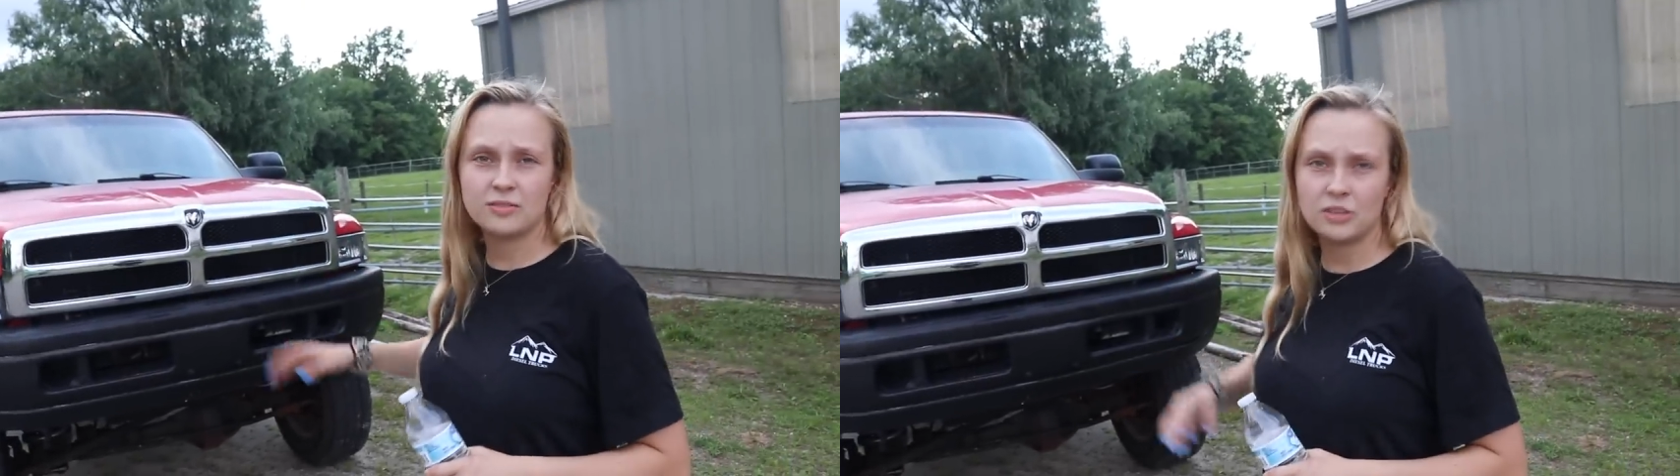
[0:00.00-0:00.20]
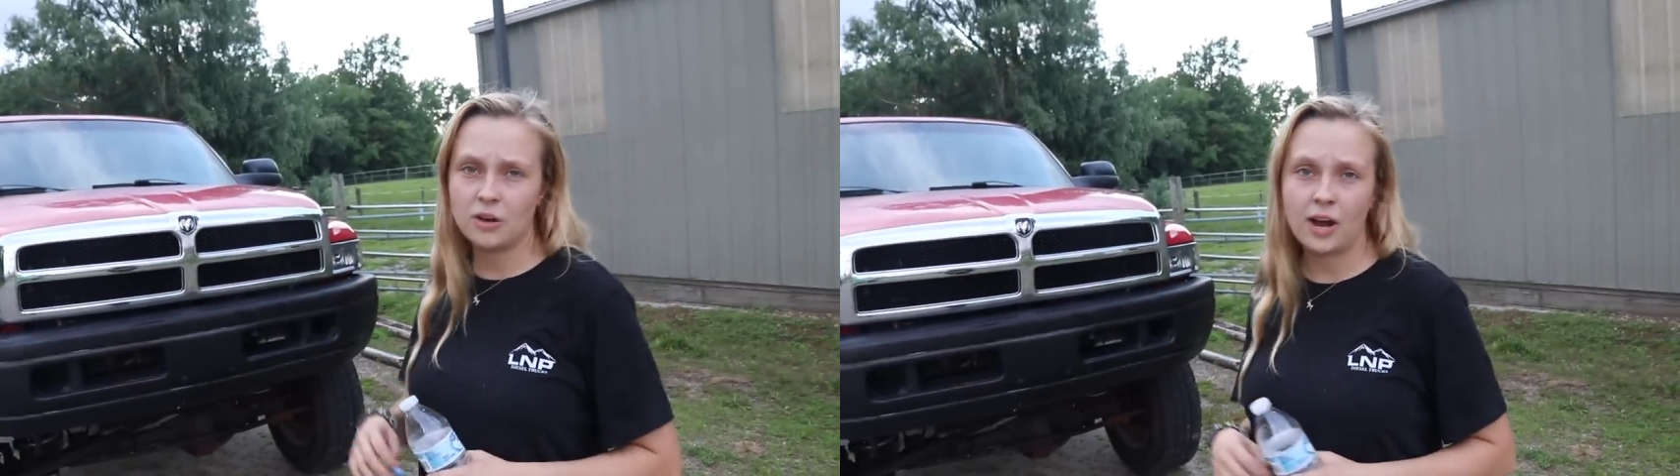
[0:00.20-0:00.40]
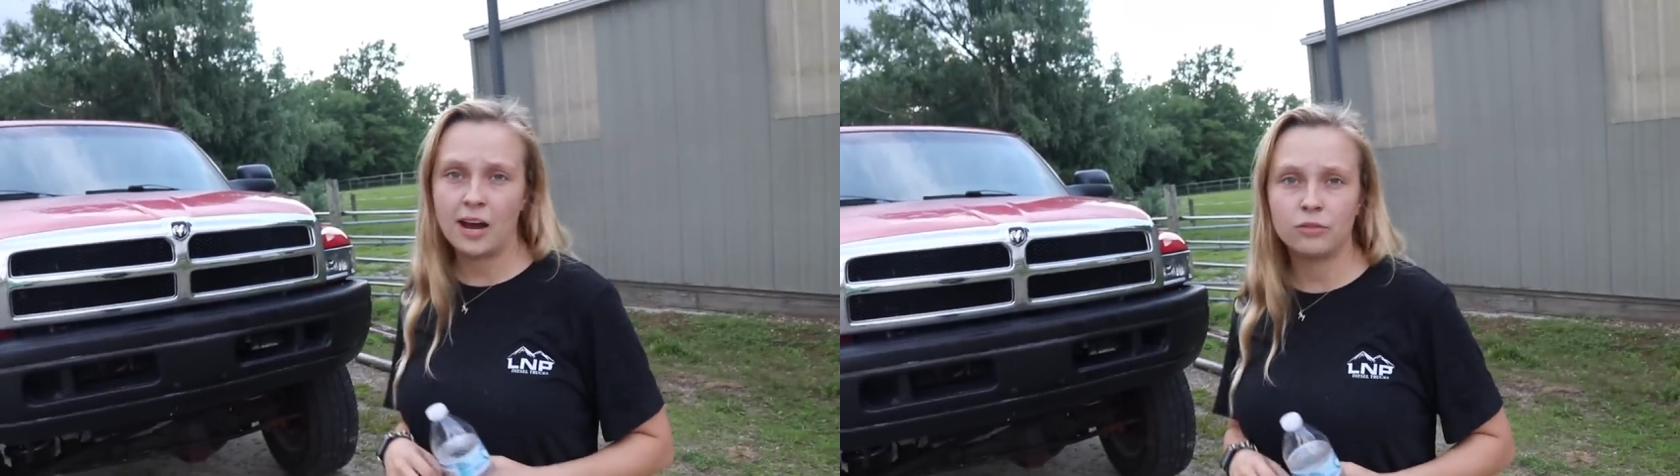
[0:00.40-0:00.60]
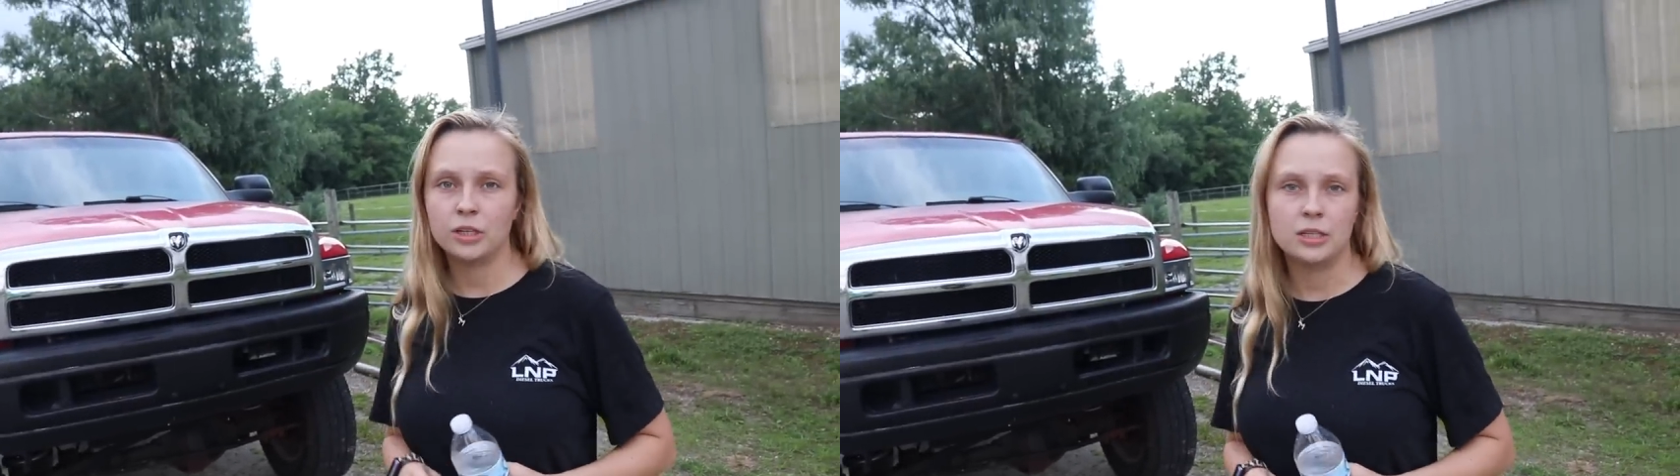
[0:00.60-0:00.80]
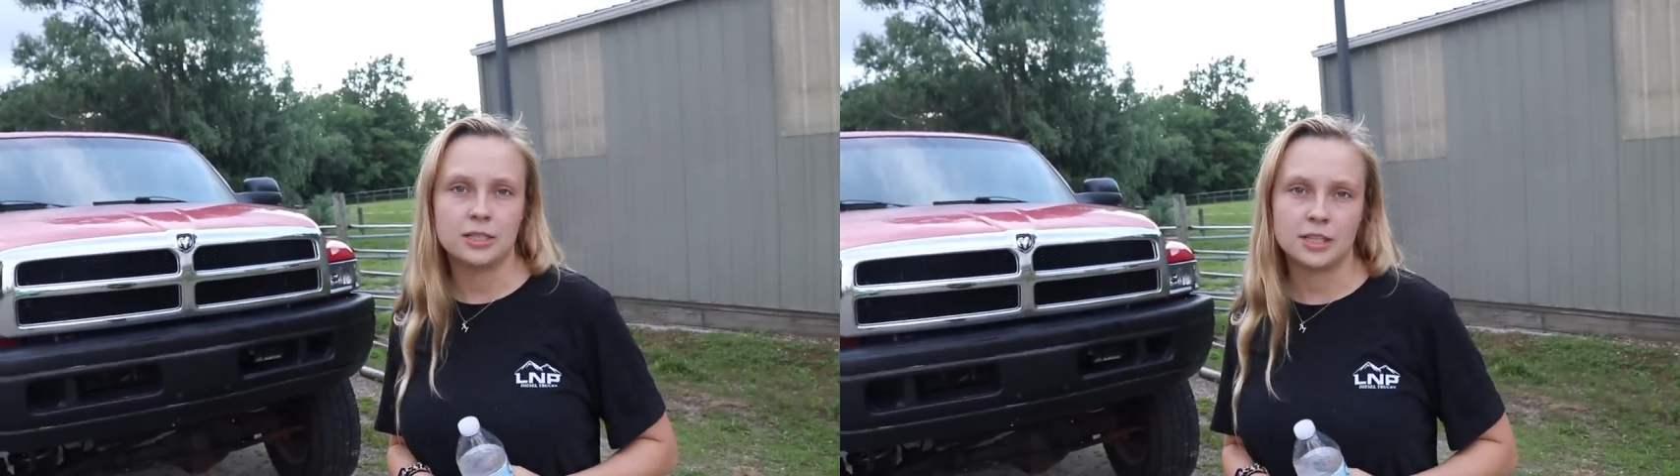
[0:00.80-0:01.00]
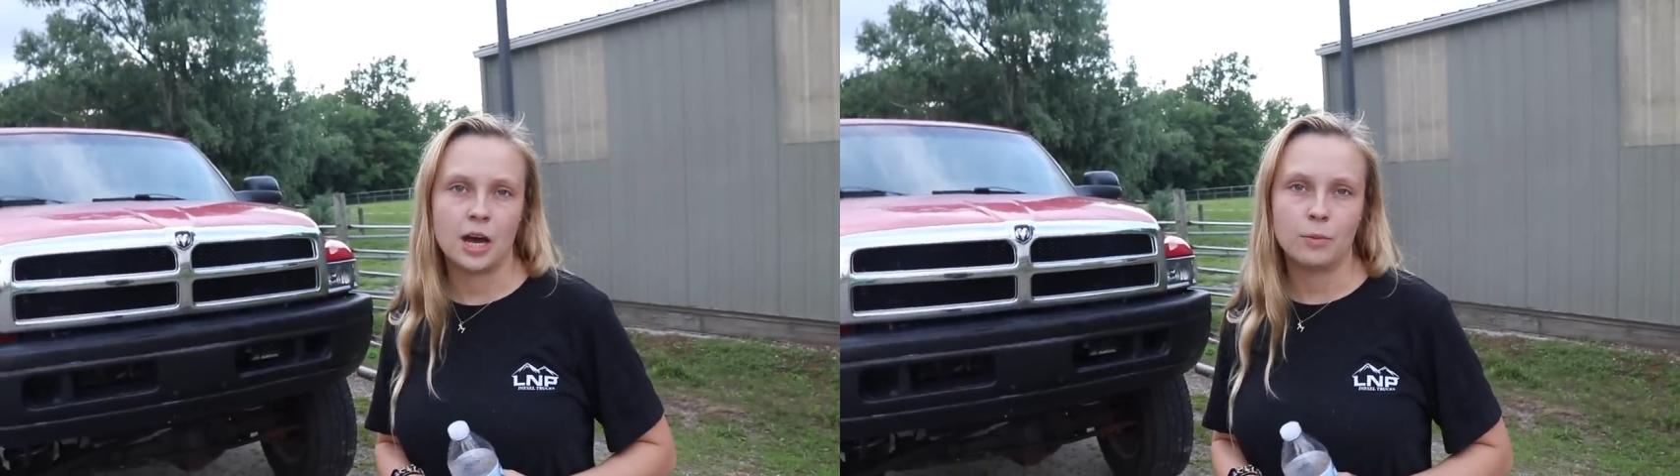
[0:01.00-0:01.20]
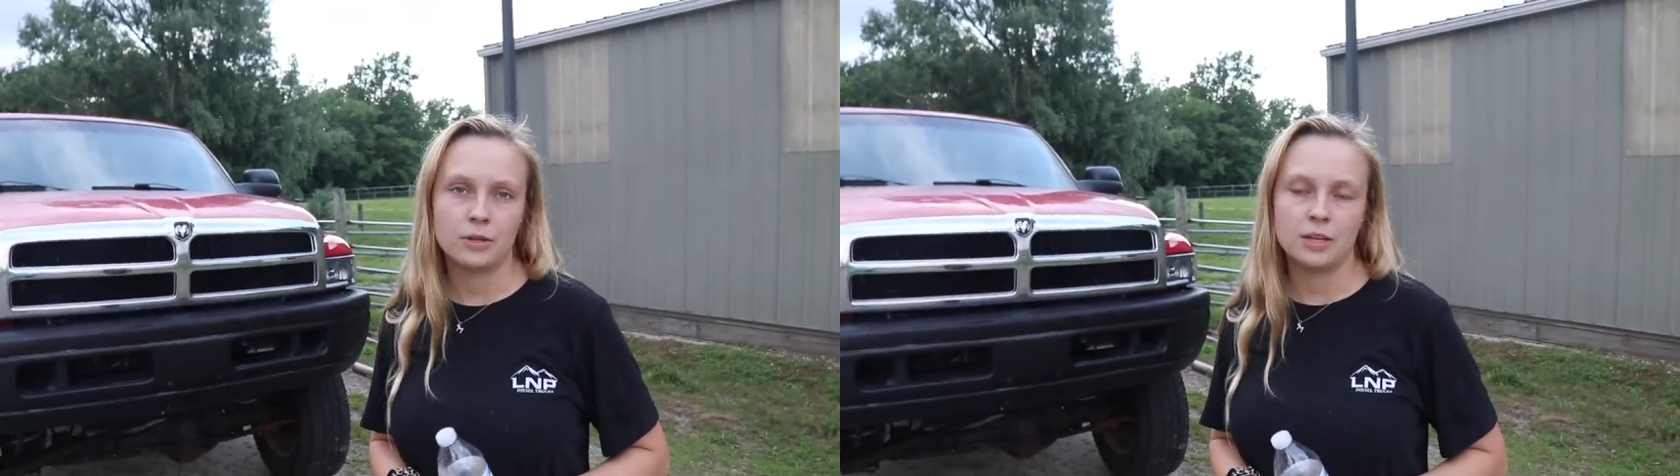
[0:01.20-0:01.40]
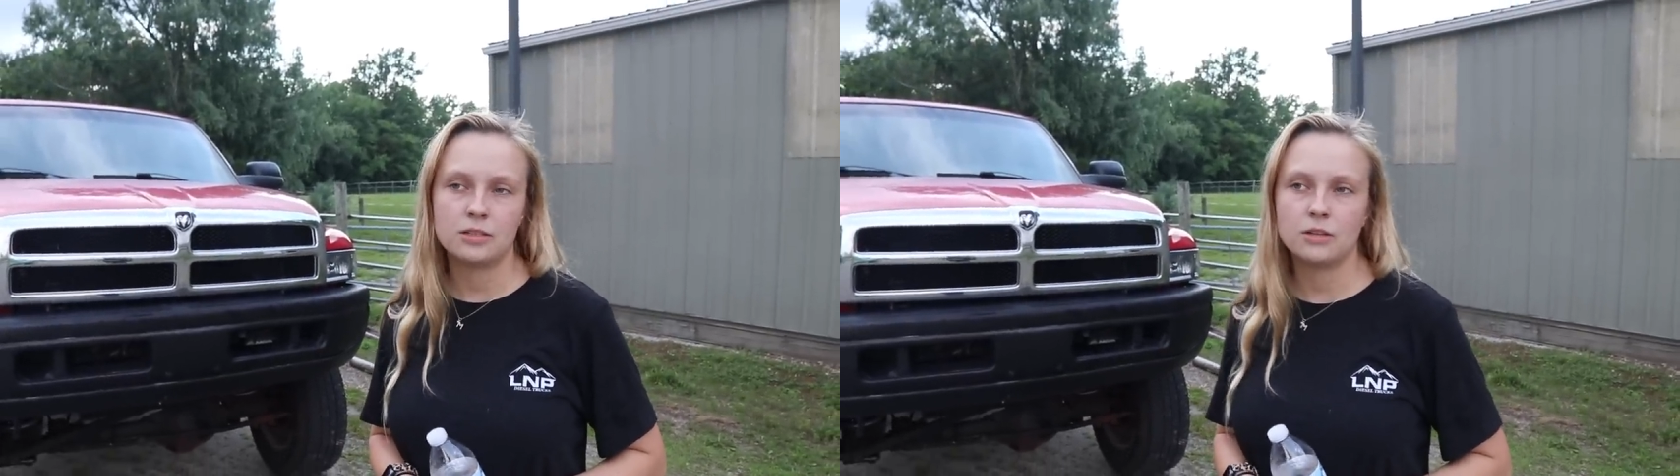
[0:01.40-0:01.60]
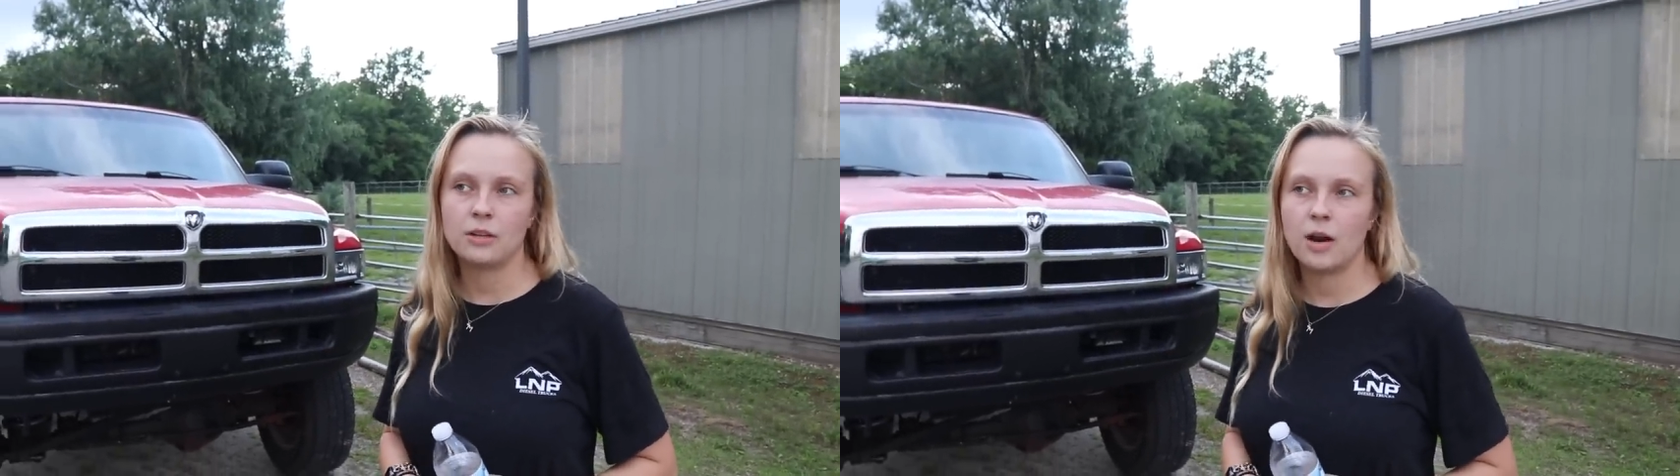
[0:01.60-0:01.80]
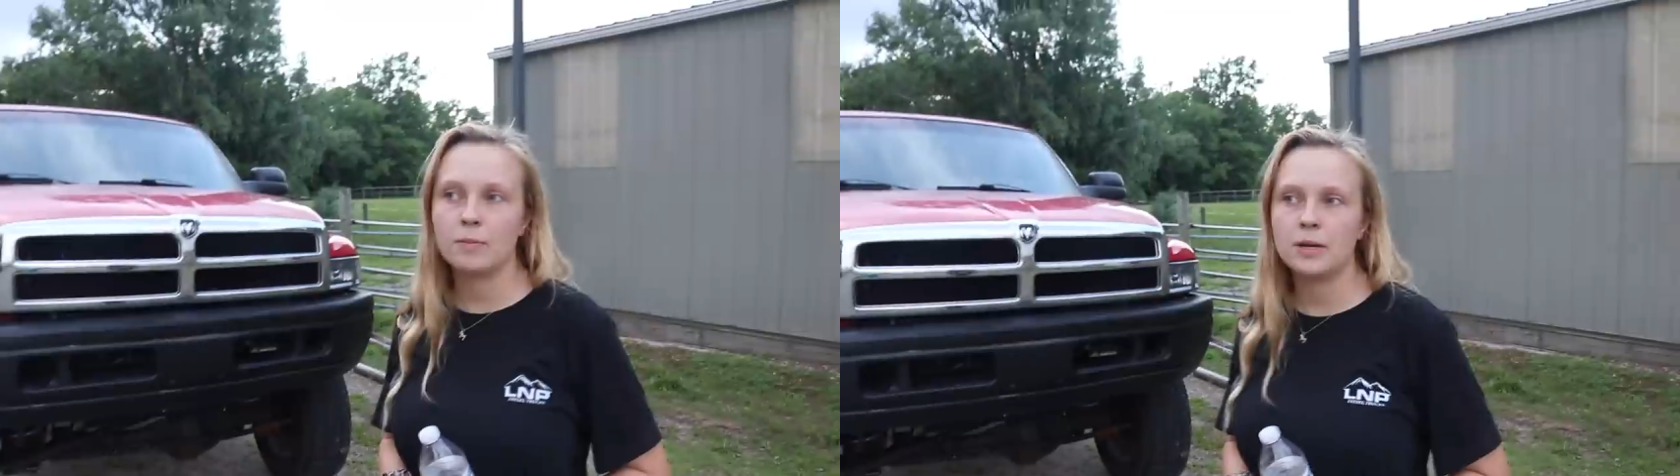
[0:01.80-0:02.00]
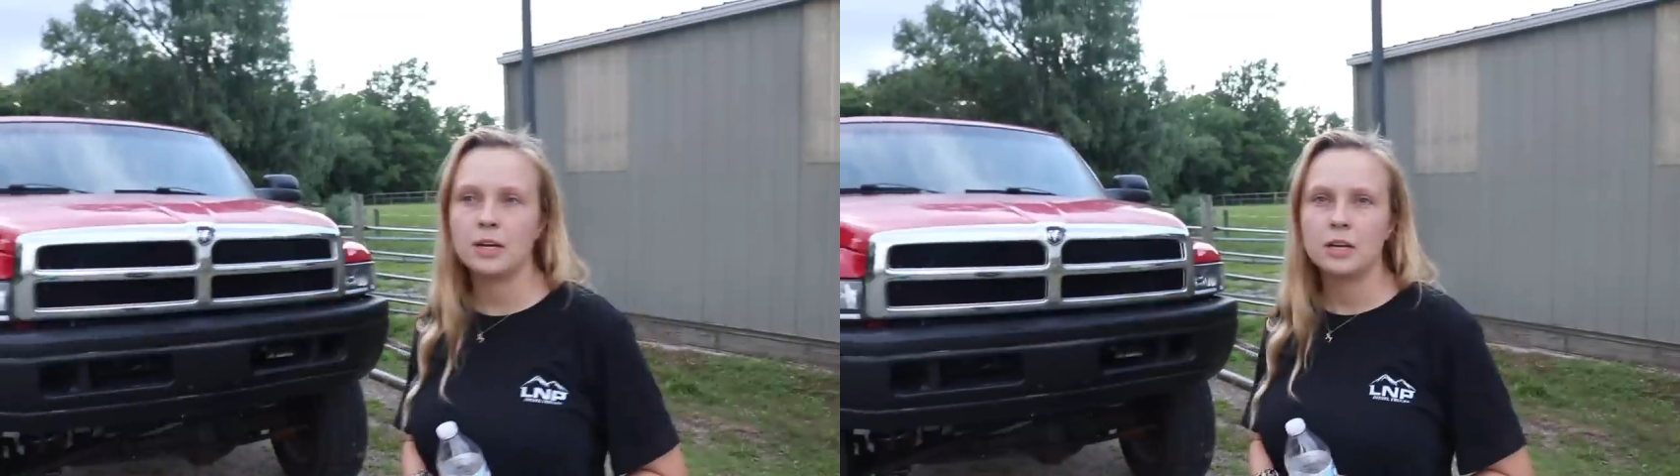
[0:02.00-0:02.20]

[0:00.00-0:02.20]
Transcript: If you don't have one, it doesn't come with it. So that. Would Are be, you?